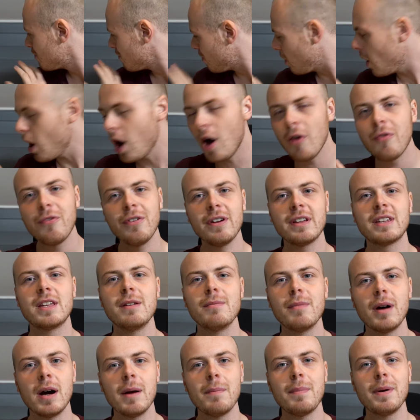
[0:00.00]
perfect
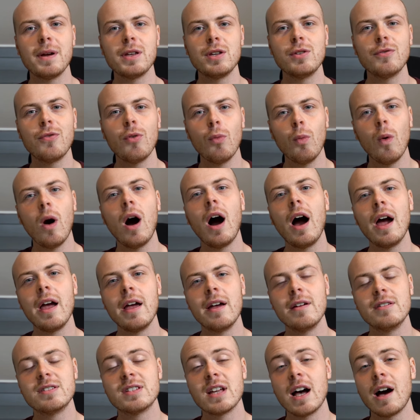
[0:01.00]
in my opinion for what it
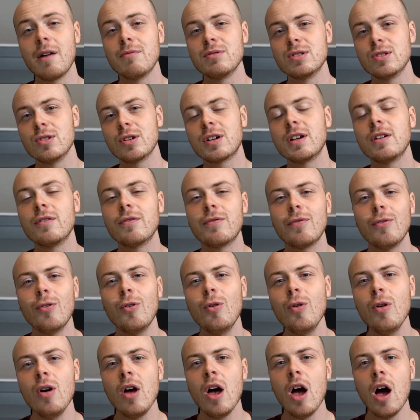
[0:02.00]
is I was looking
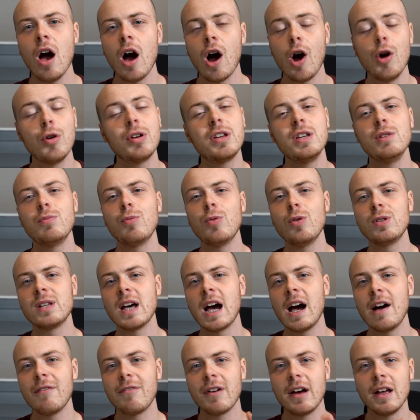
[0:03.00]
for. OAKYWOOD
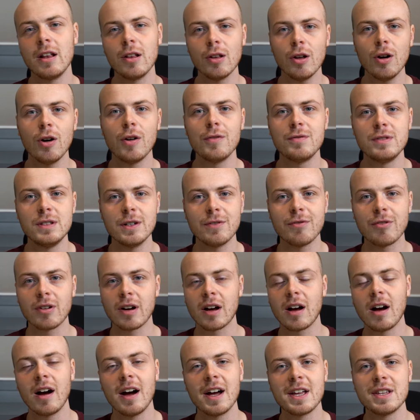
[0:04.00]
have a lot of different
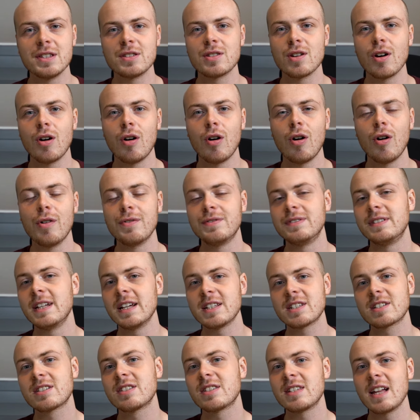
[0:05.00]
kinds of
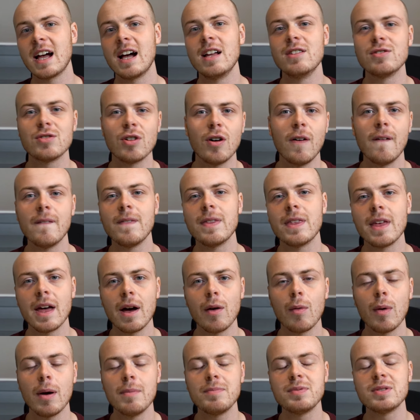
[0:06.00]
desk stands on their
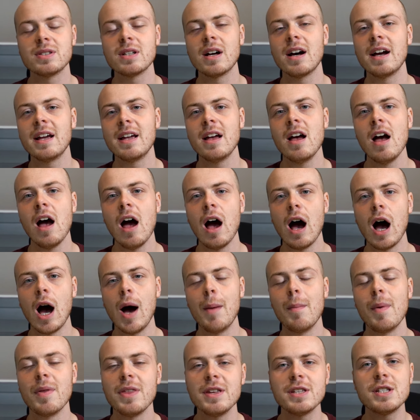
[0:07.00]
website,
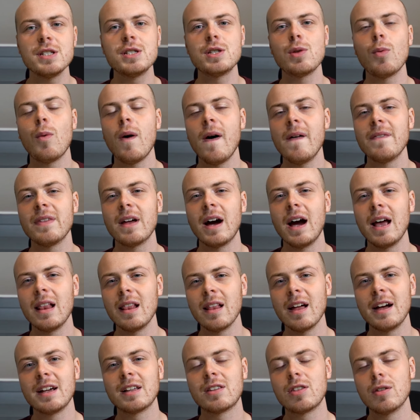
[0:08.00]
but this is the one that I
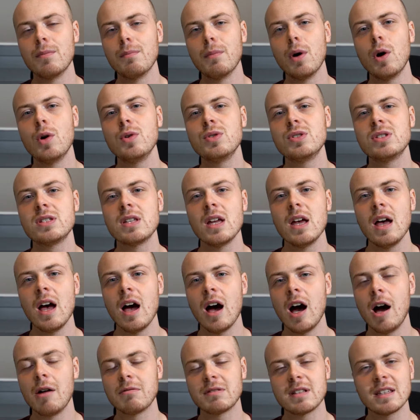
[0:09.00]
like the most
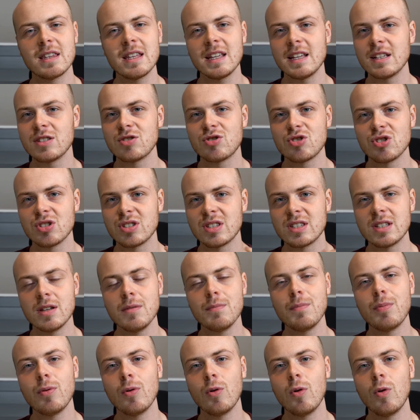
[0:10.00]
because I think it's just
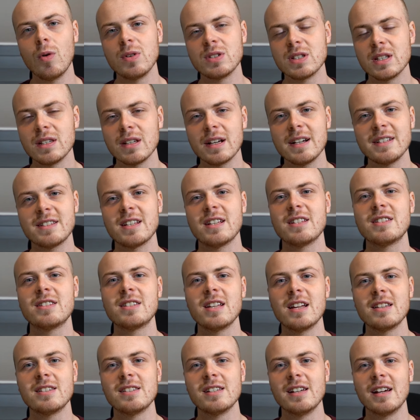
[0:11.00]
simple, it's a nice
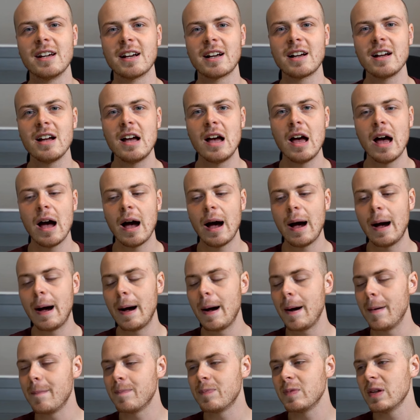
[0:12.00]
aesthetic,
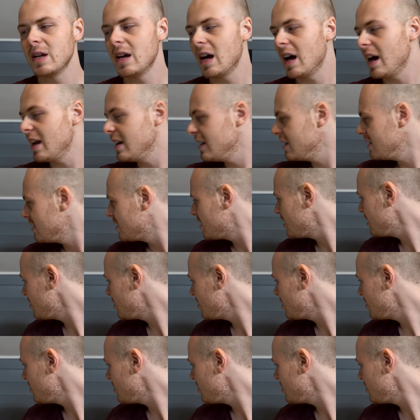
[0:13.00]
and it's